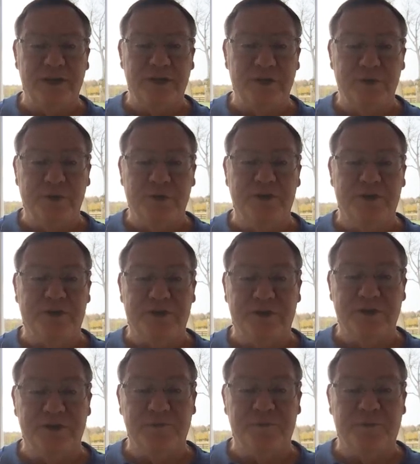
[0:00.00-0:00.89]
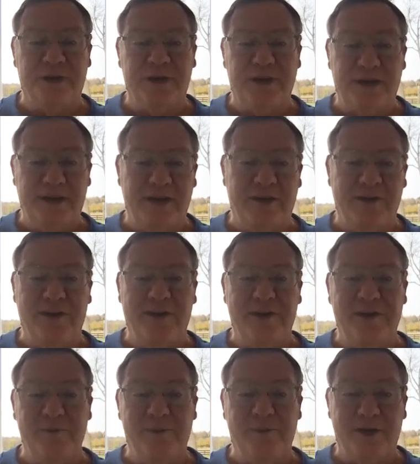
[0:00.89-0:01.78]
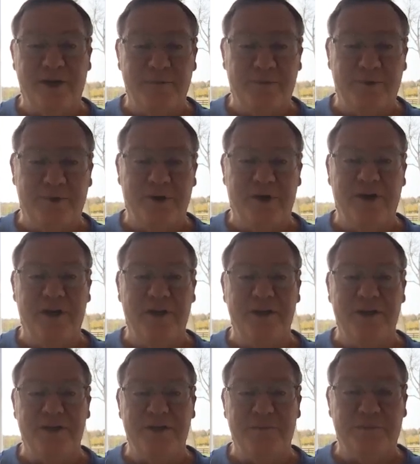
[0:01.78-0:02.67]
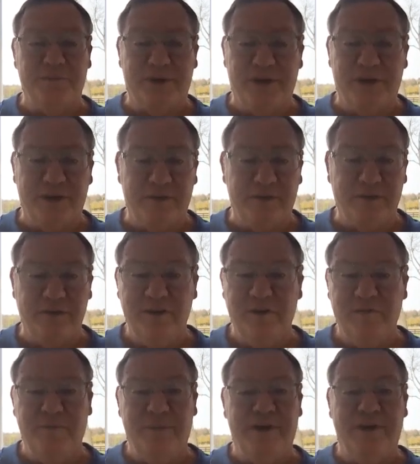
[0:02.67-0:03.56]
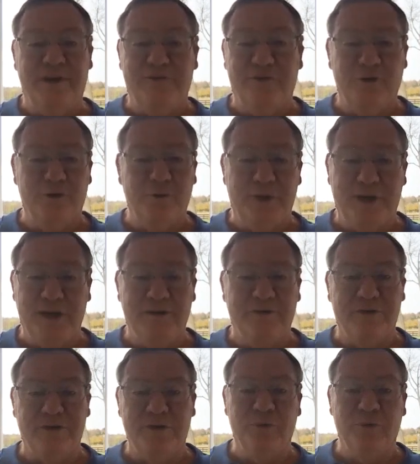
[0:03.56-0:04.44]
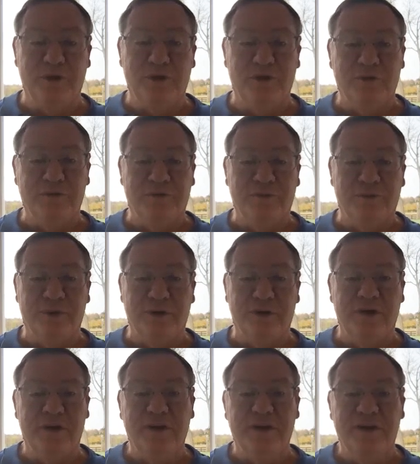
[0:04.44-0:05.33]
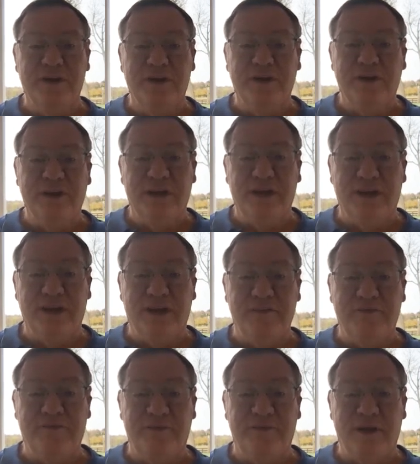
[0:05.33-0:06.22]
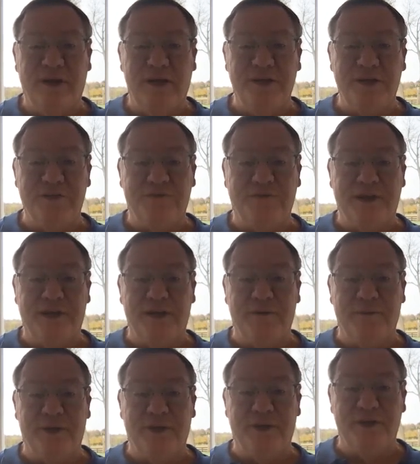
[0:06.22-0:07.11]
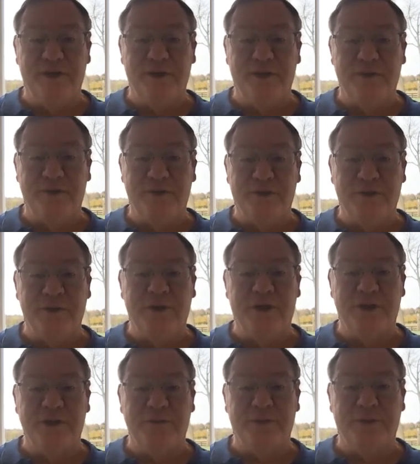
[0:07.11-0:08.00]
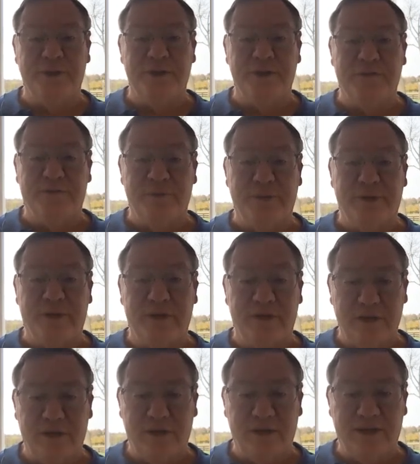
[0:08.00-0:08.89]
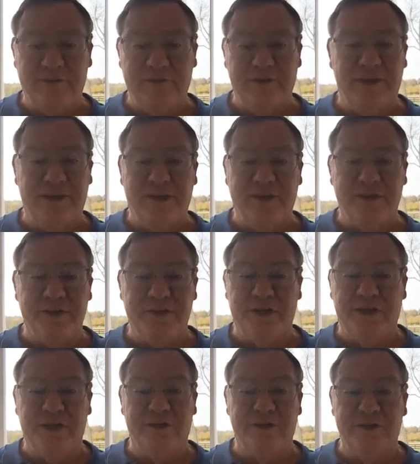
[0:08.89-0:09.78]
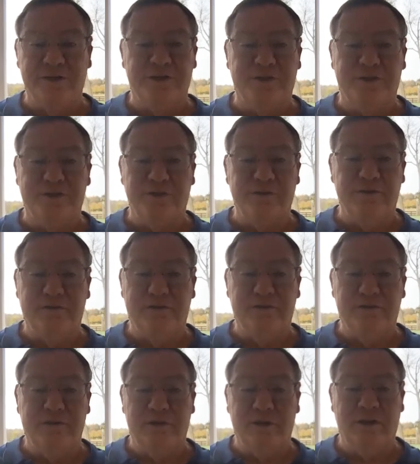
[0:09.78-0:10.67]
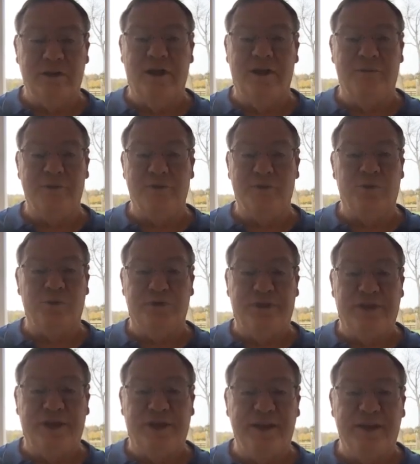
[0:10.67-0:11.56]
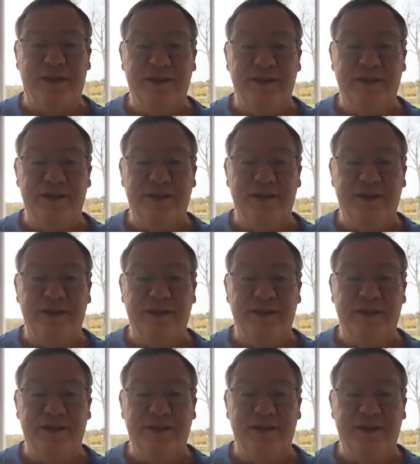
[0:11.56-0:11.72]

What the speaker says: You can search by area, by price, by bedroom, however you want to look for it. And I just found it because it was so inexpensive. I mean, $11,000, the lot was worth that.